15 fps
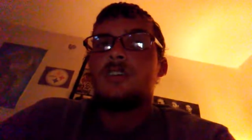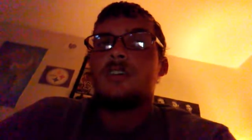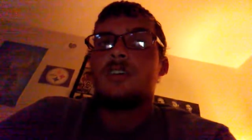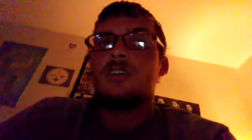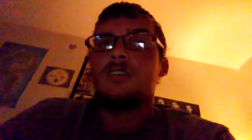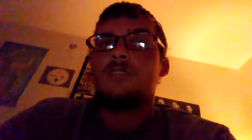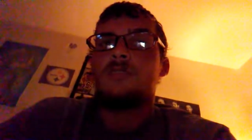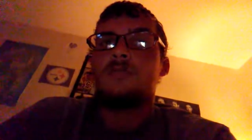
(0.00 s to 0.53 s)

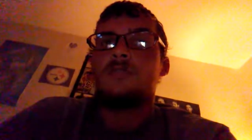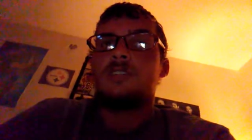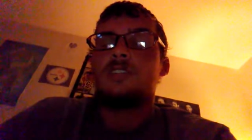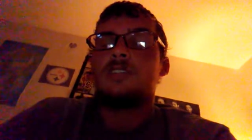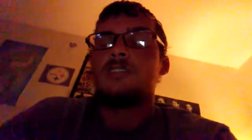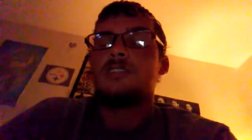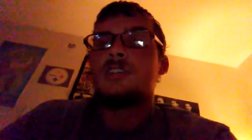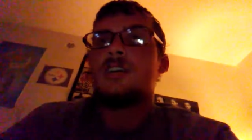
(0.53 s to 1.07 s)
Now,
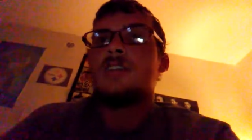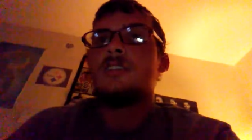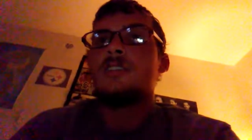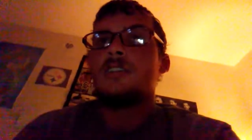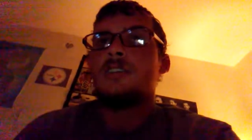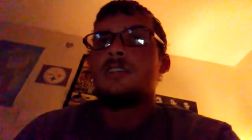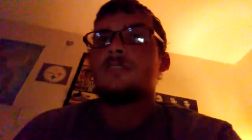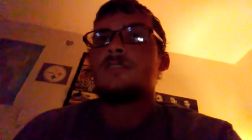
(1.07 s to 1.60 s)
it's got a
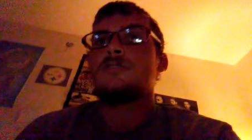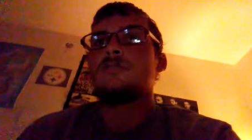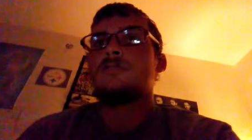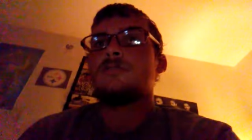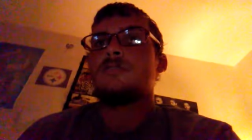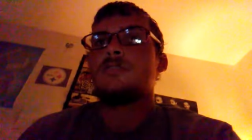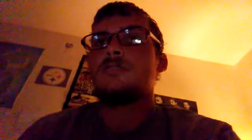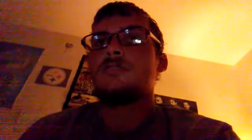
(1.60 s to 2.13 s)

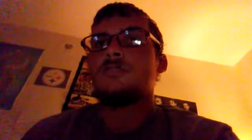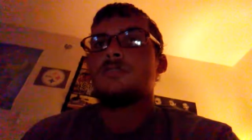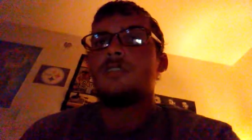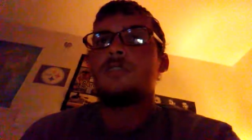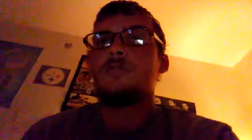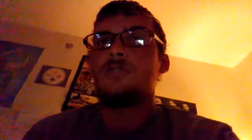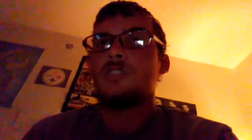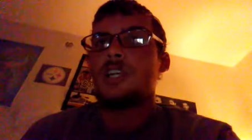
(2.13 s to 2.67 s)
nice
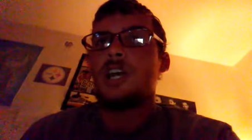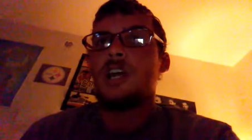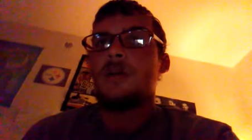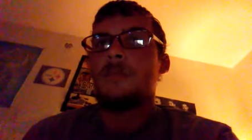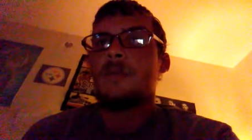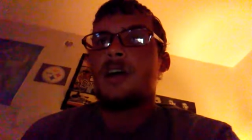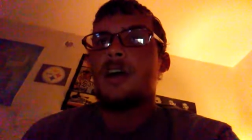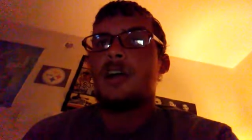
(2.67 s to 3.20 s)
slow
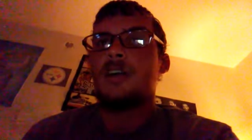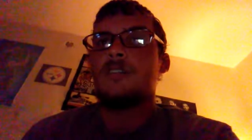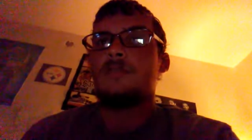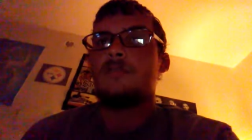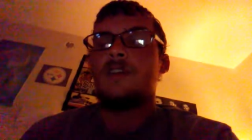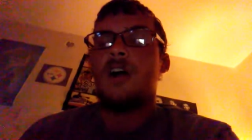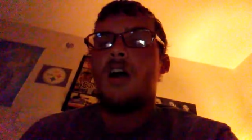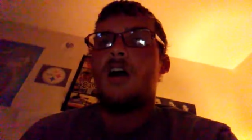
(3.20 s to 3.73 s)
jam kind
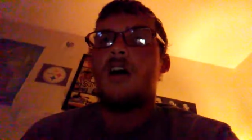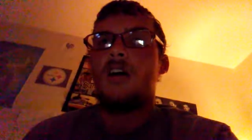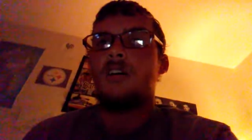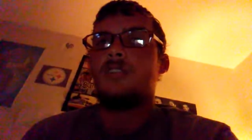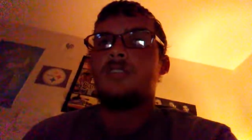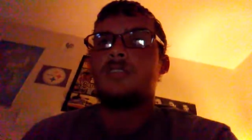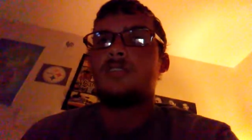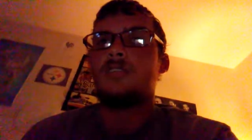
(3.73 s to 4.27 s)
of
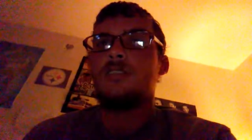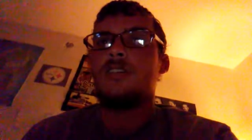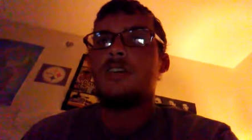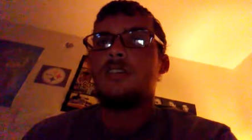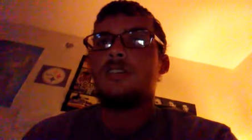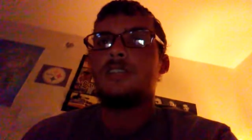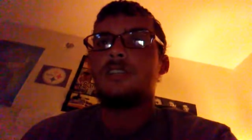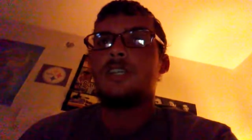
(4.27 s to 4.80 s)

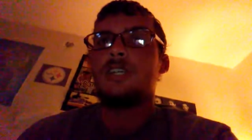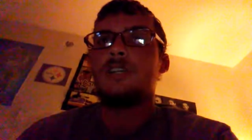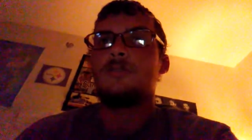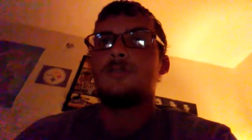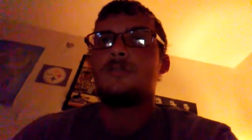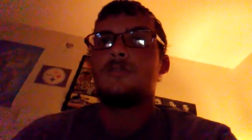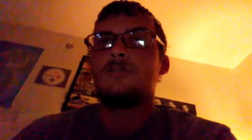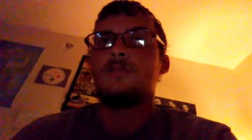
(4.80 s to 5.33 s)
holiday
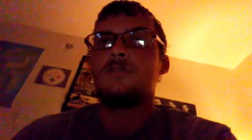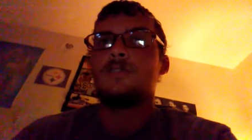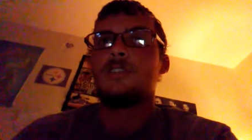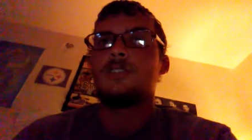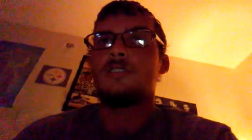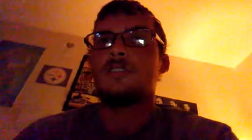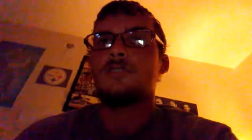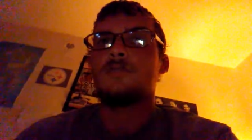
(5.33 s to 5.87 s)
groove
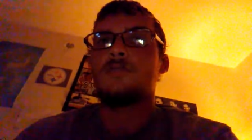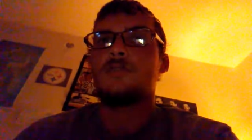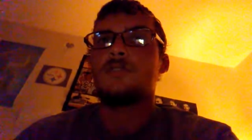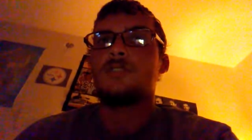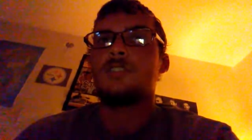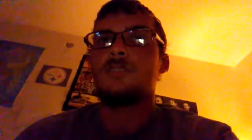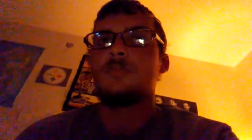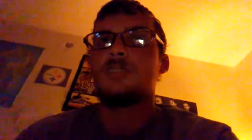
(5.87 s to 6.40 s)
because of
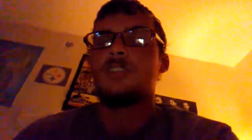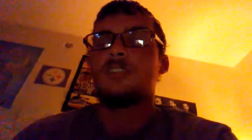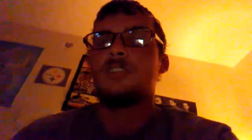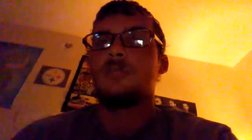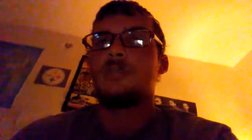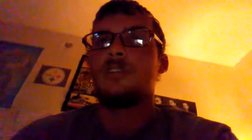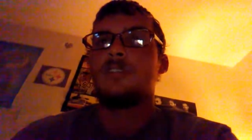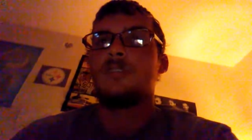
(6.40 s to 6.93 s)
Christmas
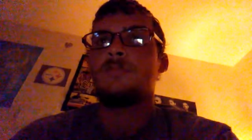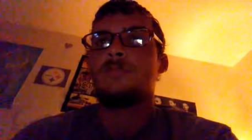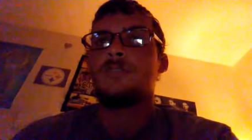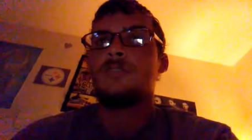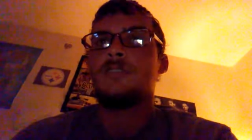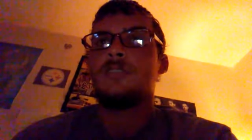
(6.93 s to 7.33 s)
coming up,